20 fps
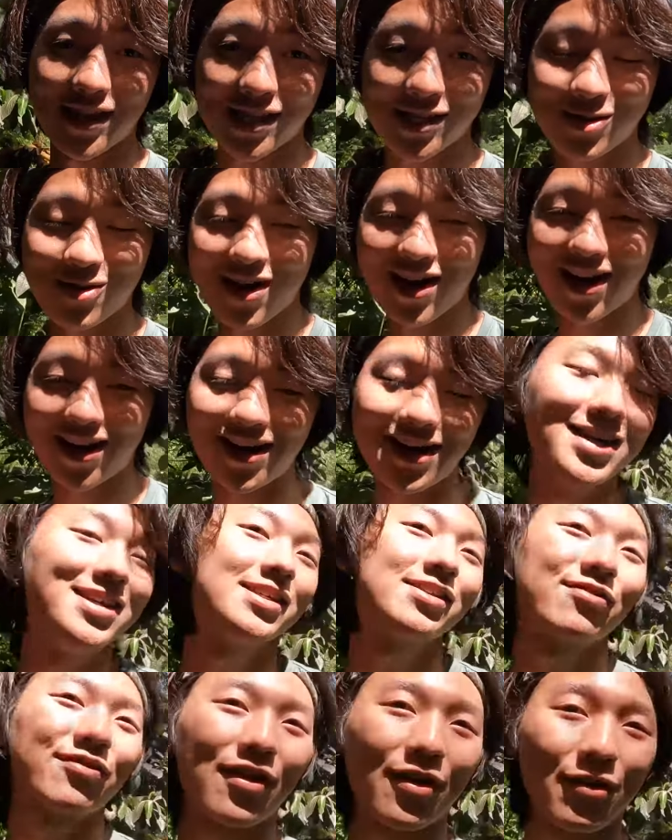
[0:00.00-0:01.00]
this right here
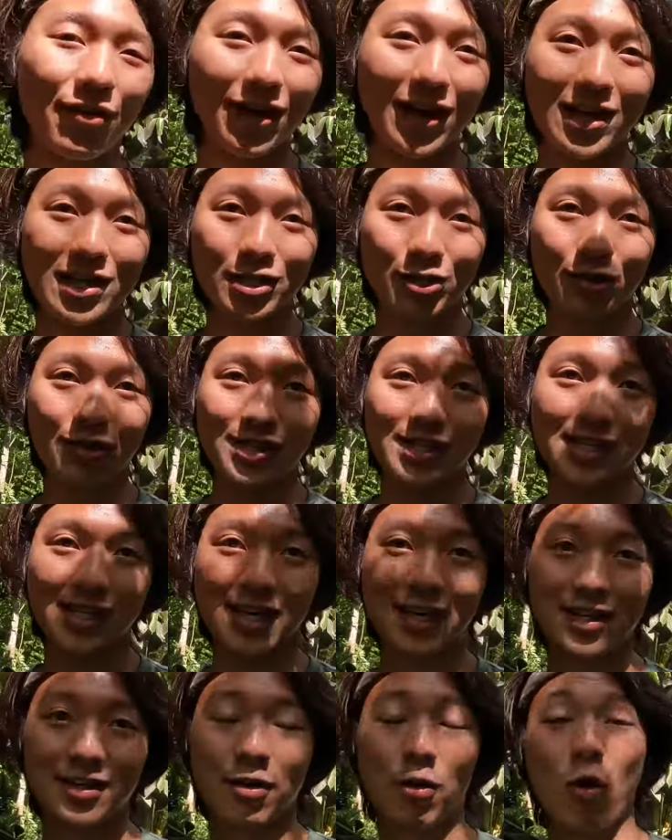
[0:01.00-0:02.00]
is very
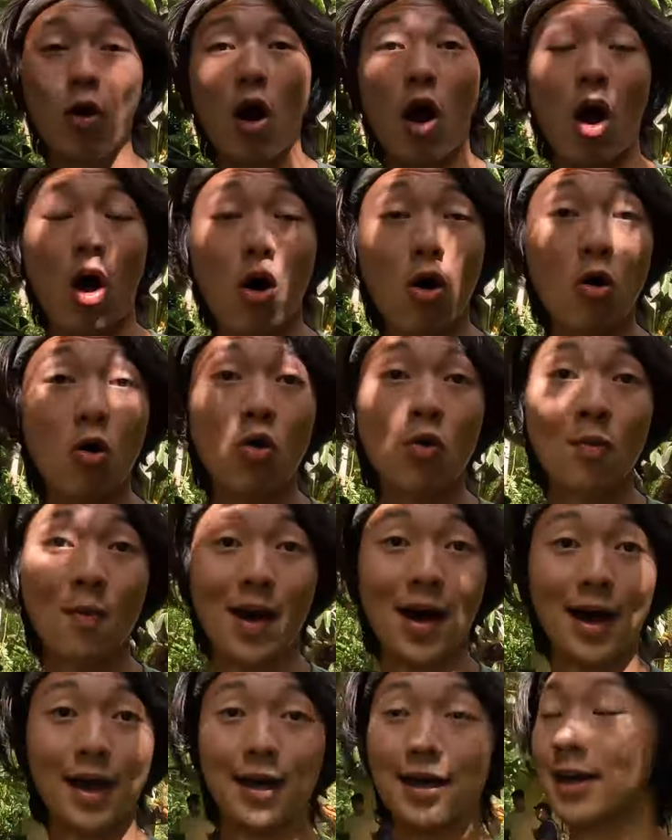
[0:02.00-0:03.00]
interesting. Oh
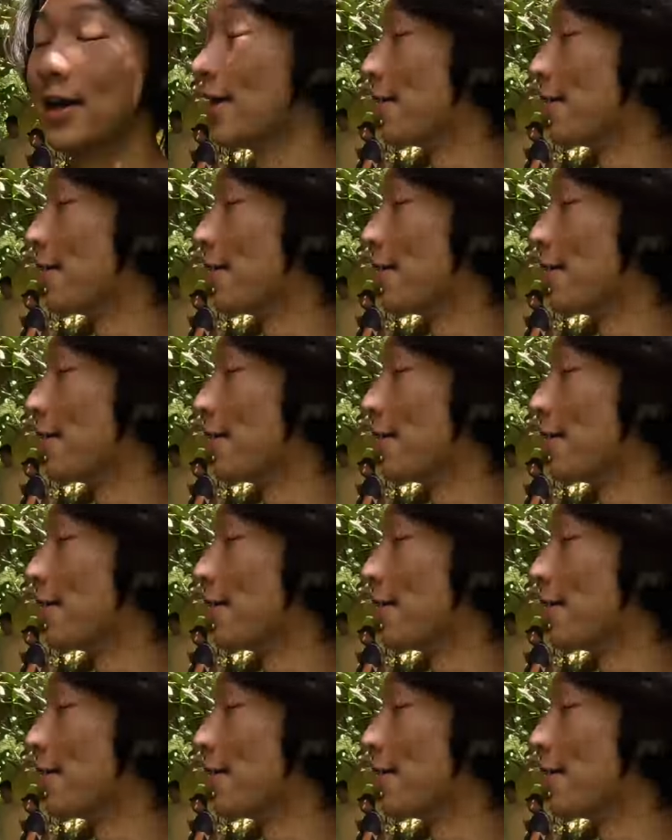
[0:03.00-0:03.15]
my.